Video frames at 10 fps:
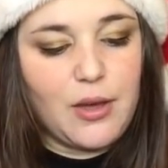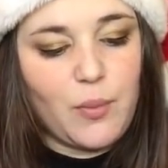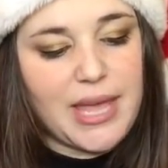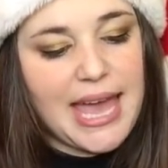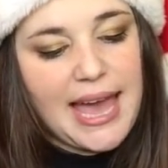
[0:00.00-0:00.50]

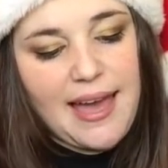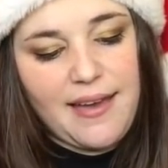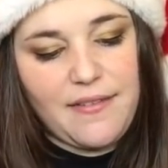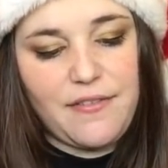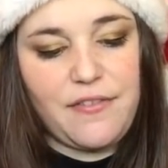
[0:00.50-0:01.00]
We
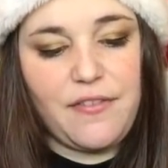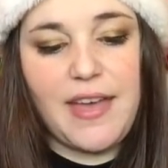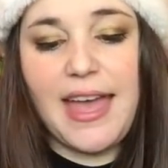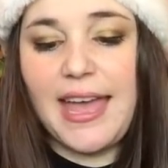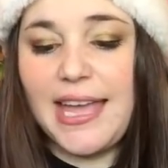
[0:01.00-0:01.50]
have
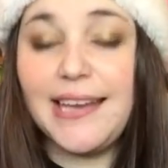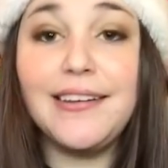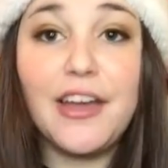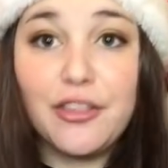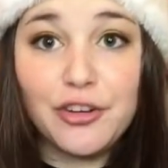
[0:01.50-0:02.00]

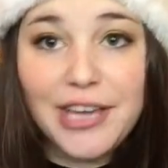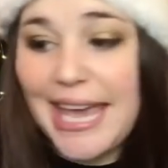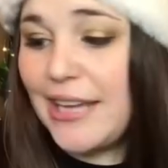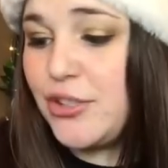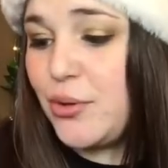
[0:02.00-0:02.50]
another
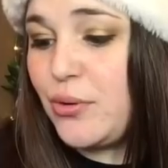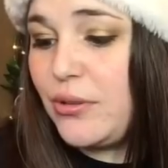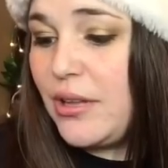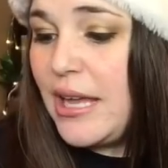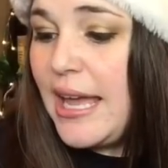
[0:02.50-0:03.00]

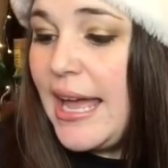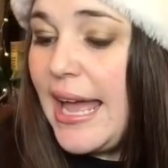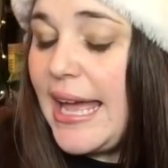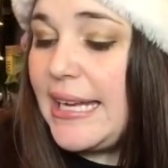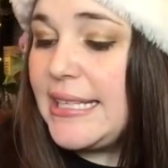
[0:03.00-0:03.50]
candle,
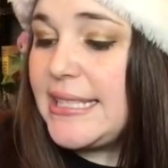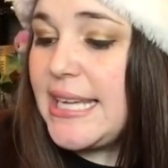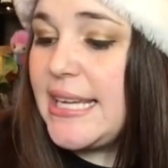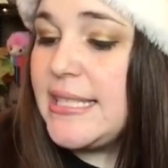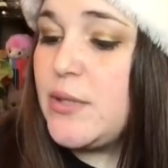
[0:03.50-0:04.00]
and it
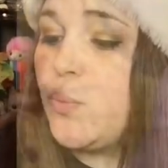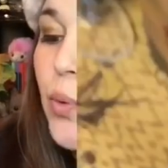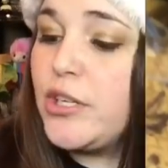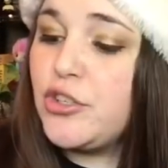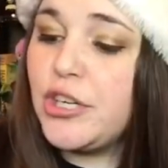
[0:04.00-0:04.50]
says
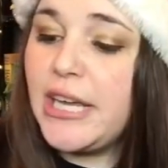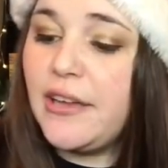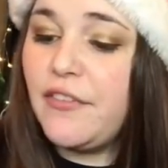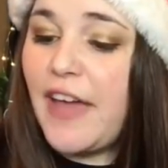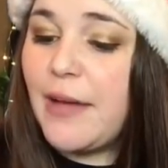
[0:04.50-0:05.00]
Wizarding
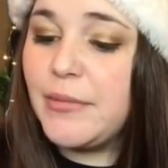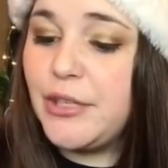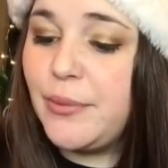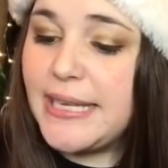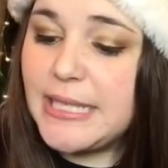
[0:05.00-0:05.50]
Family
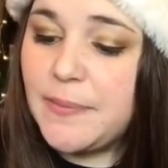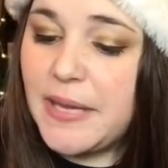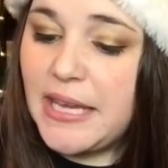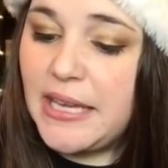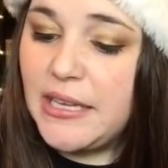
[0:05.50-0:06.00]

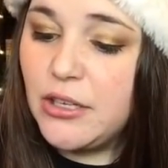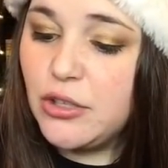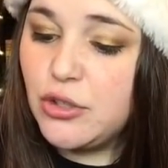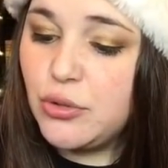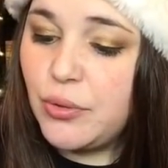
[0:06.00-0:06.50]
Recipe
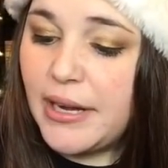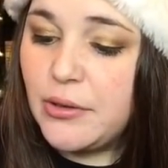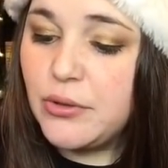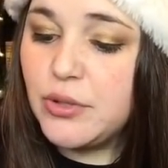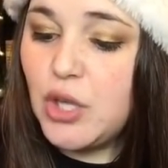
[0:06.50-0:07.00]

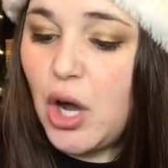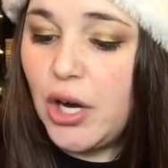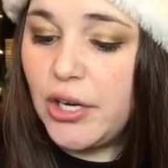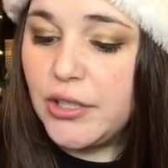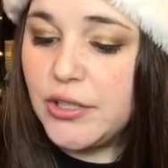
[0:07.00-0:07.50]
Treacle
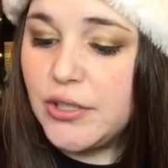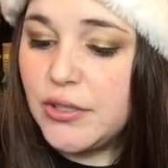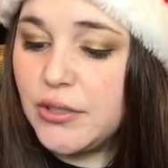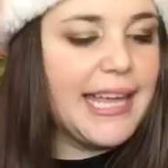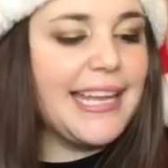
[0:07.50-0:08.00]
Tart.
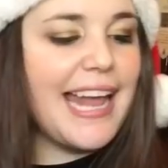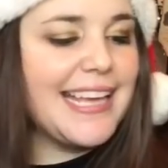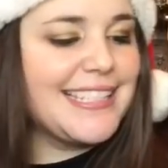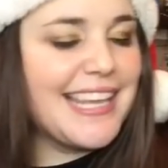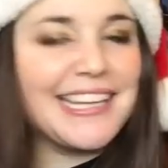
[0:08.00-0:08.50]
It
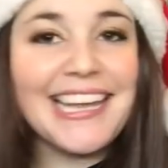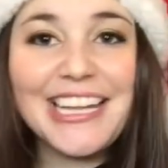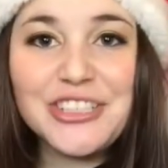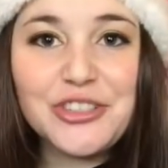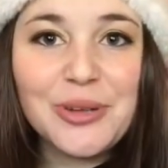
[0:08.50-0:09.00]
has like
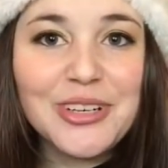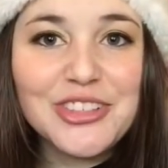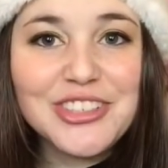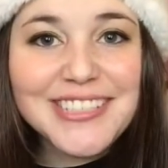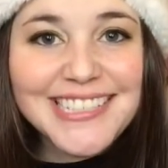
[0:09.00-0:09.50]

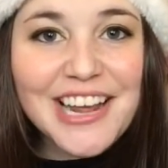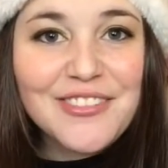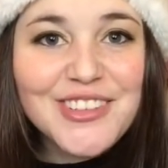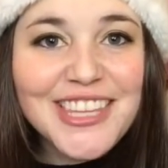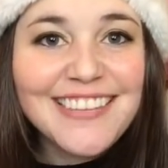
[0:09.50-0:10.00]
instructions and
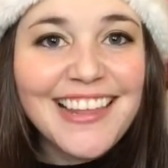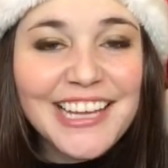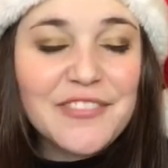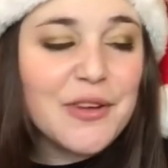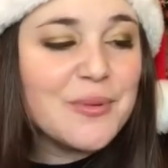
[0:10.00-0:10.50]
everything,
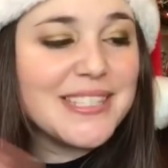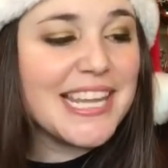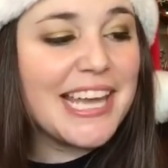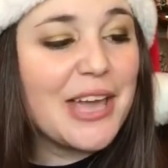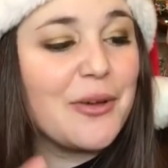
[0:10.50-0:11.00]
like if it was
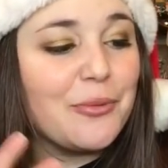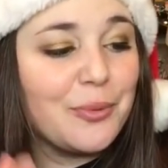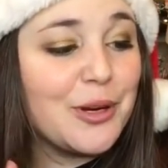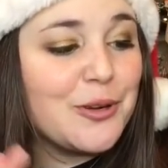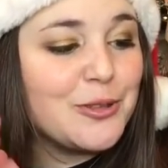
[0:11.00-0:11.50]
like a
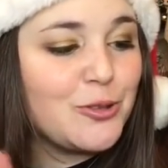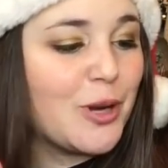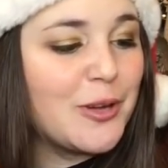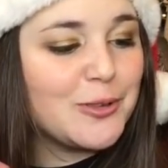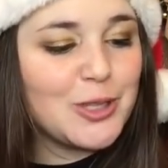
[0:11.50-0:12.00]
real
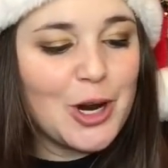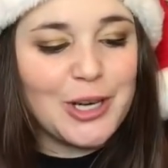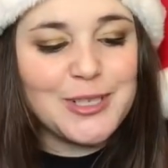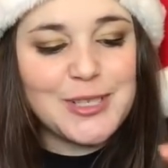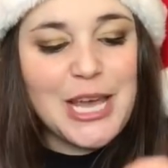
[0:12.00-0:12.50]
treacle
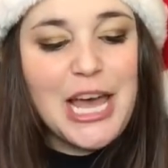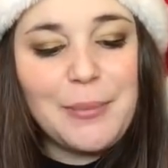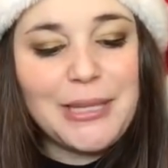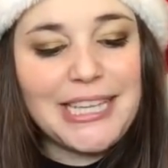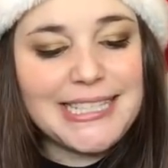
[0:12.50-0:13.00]
tart.
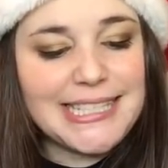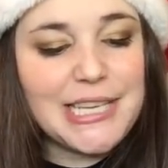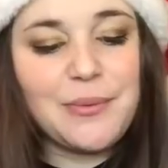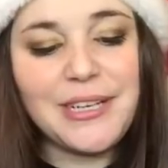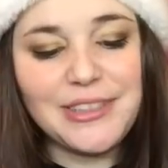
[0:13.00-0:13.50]
But let's
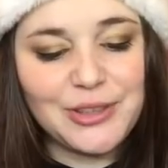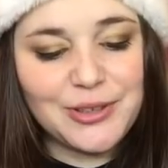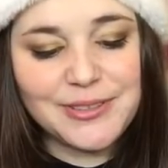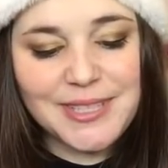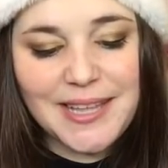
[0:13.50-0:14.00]
see what it
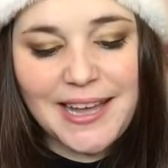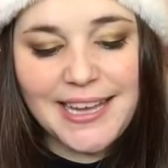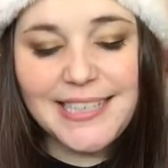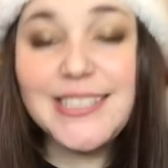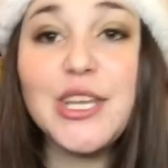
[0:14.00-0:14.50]
looks
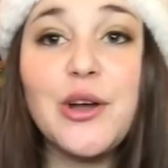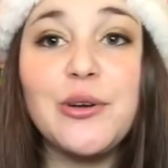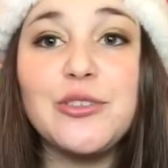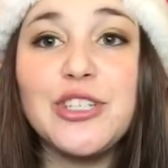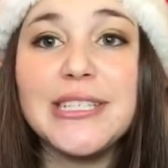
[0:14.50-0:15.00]
like.
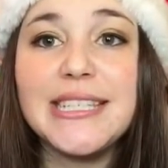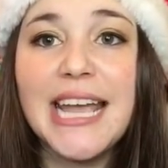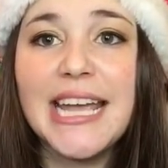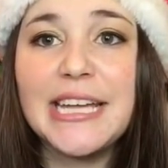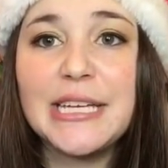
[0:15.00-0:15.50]
So just
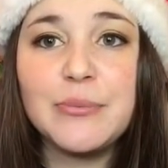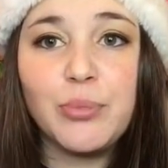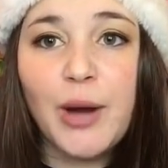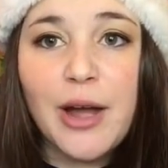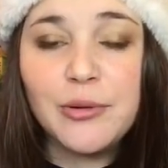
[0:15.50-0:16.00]
a
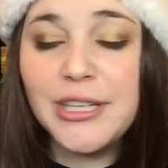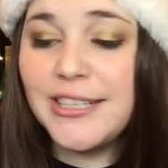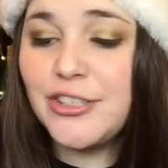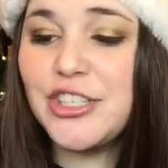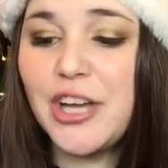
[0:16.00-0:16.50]

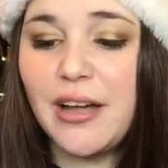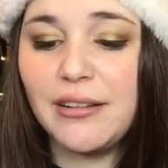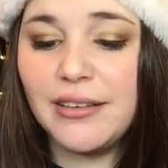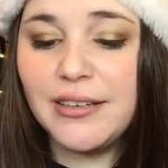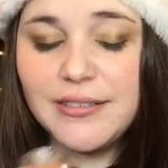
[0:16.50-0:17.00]
brownish
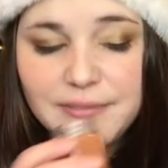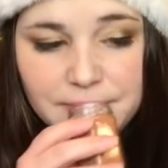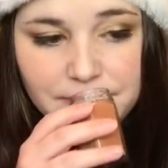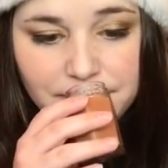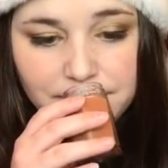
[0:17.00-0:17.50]
color.
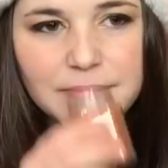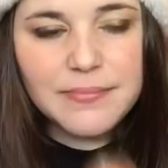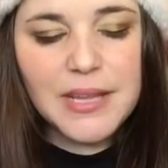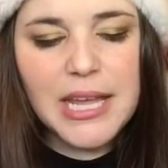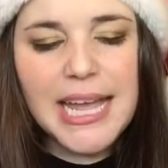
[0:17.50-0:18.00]

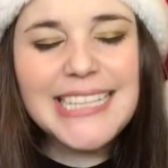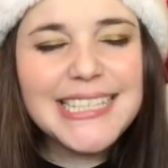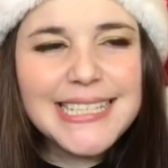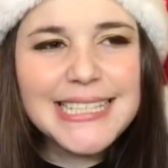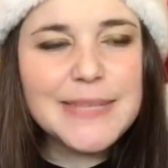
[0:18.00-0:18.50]
It
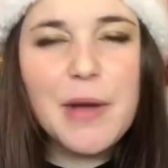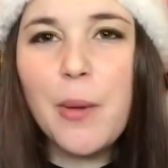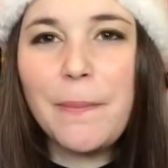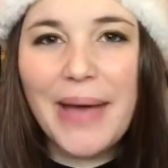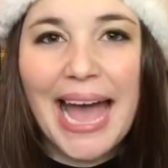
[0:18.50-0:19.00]
doesn't
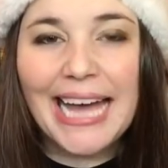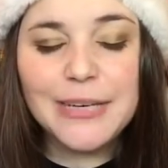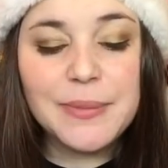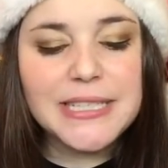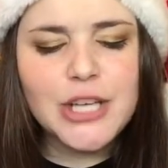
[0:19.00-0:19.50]
smell
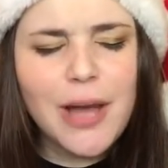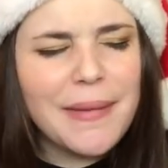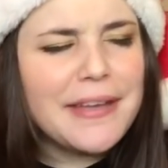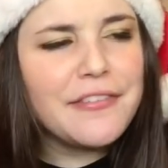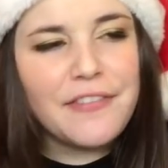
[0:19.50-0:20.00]
bad, but not
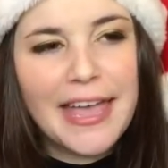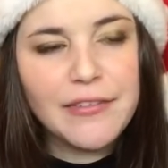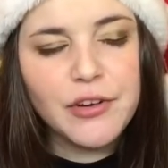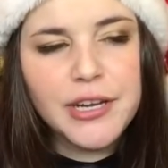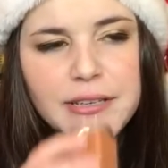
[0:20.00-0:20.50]
my
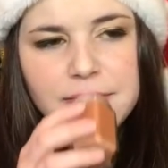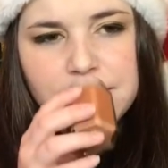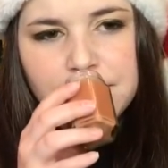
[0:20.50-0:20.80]
favorite.